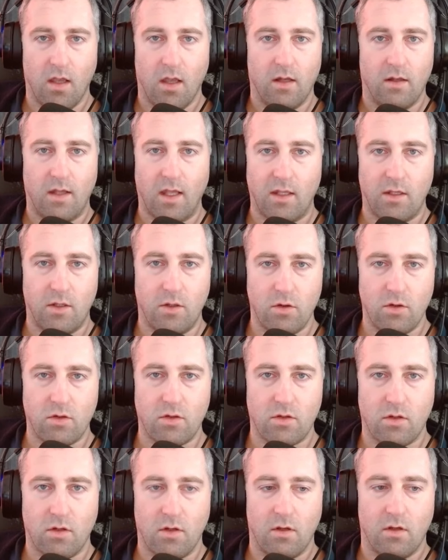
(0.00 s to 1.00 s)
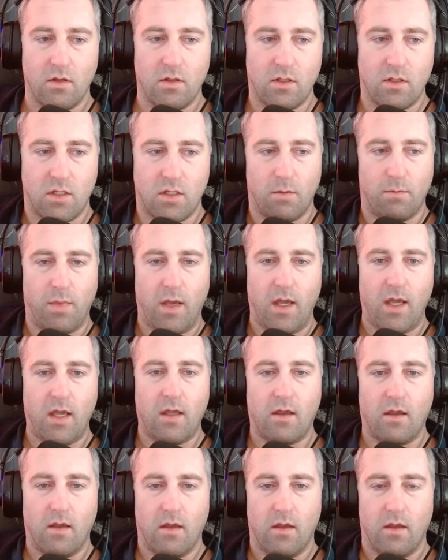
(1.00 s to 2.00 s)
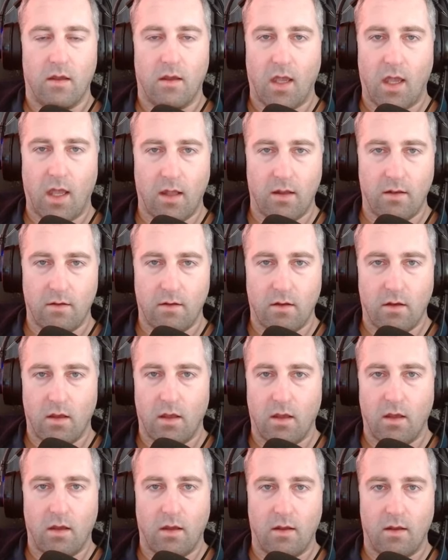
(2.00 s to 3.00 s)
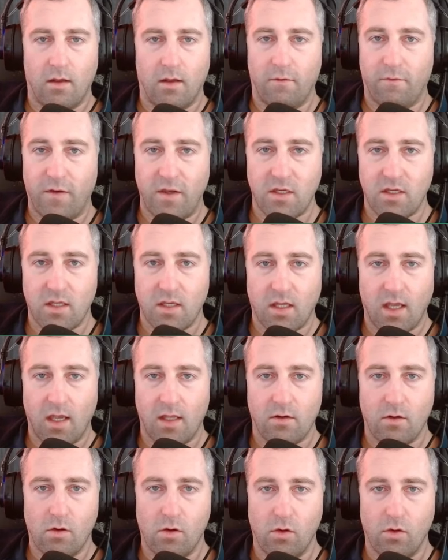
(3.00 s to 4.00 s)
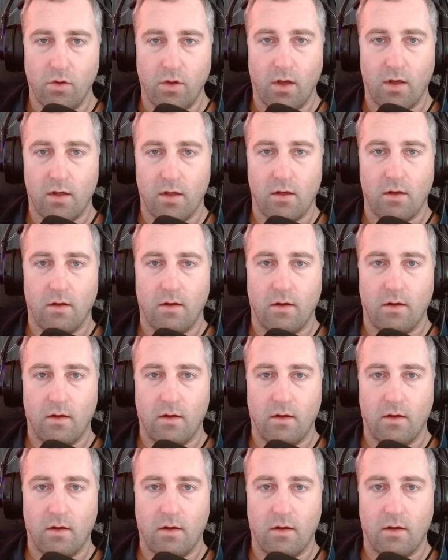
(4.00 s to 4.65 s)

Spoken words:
They just sit back and investigate all the